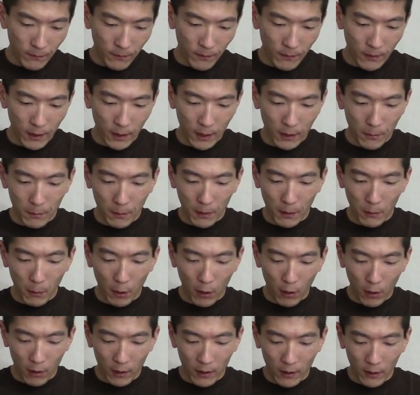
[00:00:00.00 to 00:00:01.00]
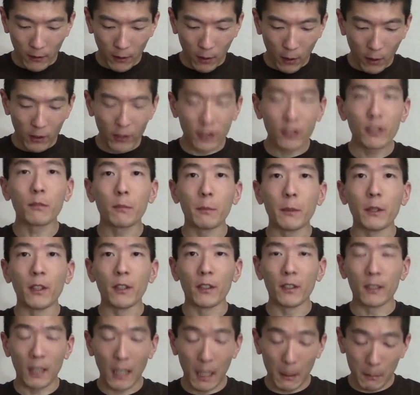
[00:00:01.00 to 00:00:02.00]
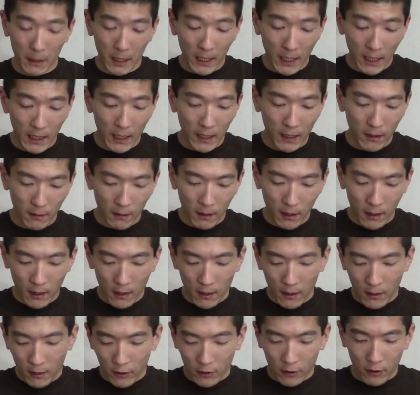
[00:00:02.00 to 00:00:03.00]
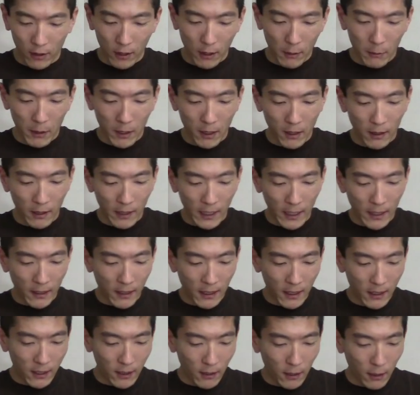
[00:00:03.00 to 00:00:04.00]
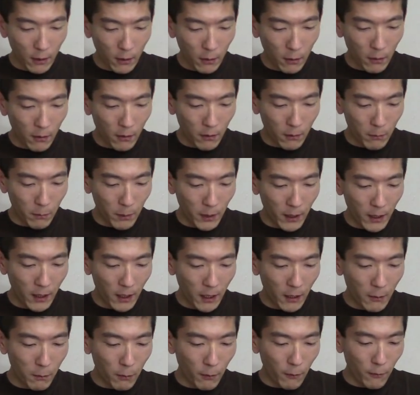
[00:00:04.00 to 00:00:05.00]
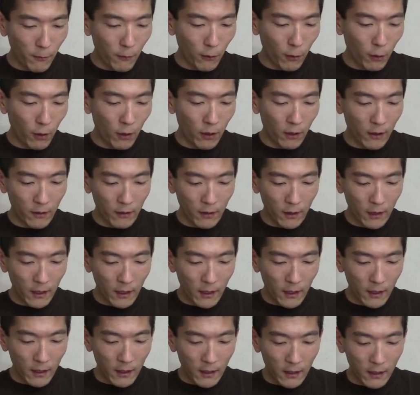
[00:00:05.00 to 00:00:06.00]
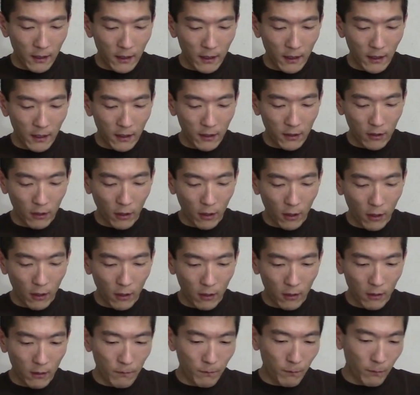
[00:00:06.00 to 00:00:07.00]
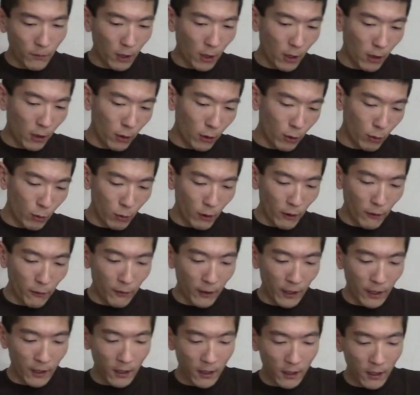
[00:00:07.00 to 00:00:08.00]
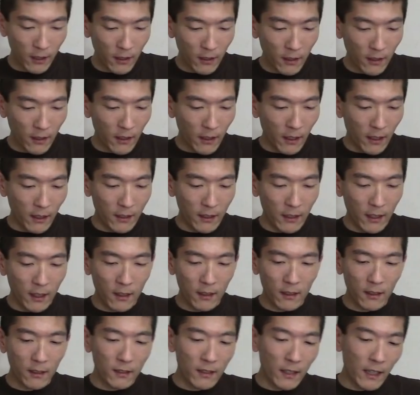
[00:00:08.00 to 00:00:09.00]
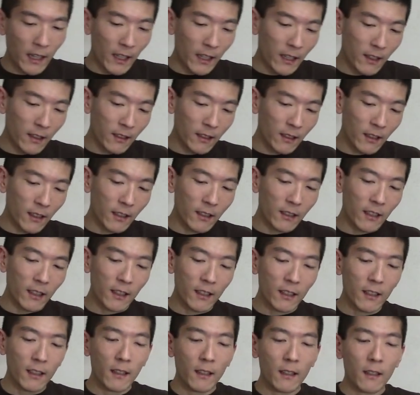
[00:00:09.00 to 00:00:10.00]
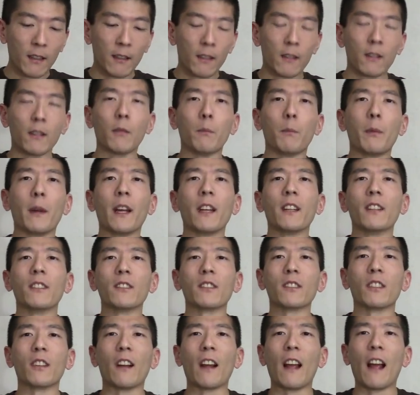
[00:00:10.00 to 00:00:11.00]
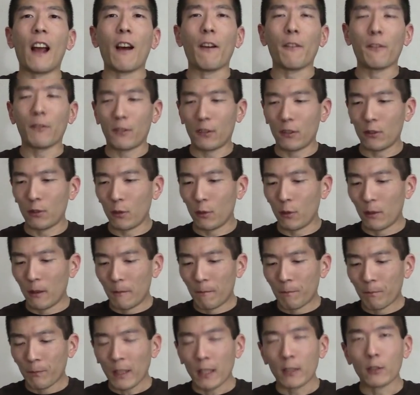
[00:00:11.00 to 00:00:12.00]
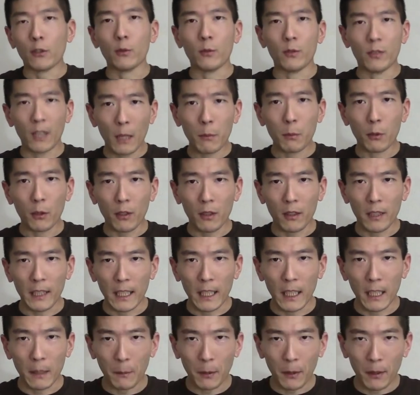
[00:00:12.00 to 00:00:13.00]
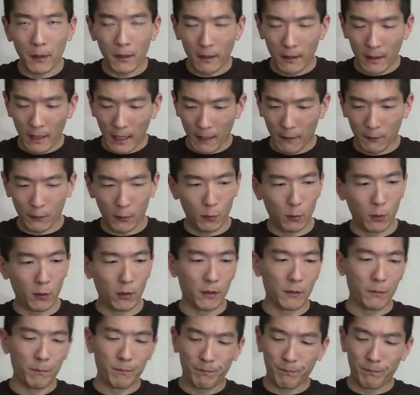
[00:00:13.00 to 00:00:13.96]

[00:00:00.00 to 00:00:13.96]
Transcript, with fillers: Yep, I'm already, I've already spilled and I'm an idiot. So let me clean this little bit up before it gets all, all horrific at the end of the day and then the pen is going to have to do double cleanup afterward.